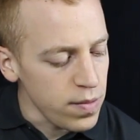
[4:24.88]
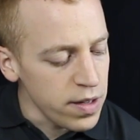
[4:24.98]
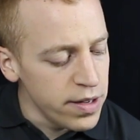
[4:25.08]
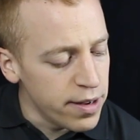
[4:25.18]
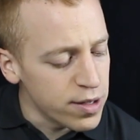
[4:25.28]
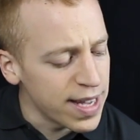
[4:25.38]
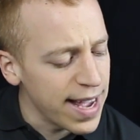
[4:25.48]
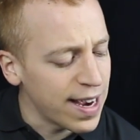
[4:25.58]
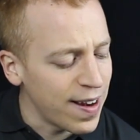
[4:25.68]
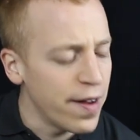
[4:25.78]
just
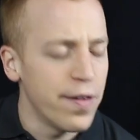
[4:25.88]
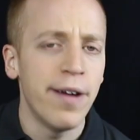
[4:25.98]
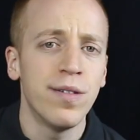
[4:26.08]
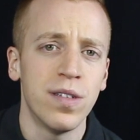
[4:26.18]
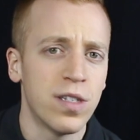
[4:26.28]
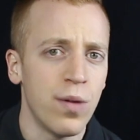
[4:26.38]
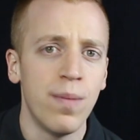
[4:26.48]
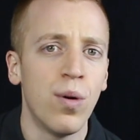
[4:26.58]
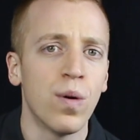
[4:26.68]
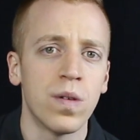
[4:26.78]
getting clear notes is so
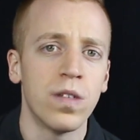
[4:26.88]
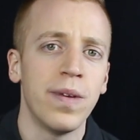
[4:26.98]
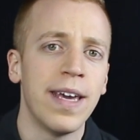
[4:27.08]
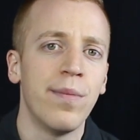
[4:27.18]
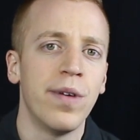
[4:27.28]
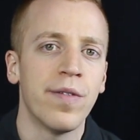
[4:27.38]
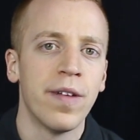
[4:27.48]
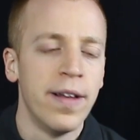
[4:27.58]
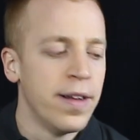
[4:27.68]
important to begin with.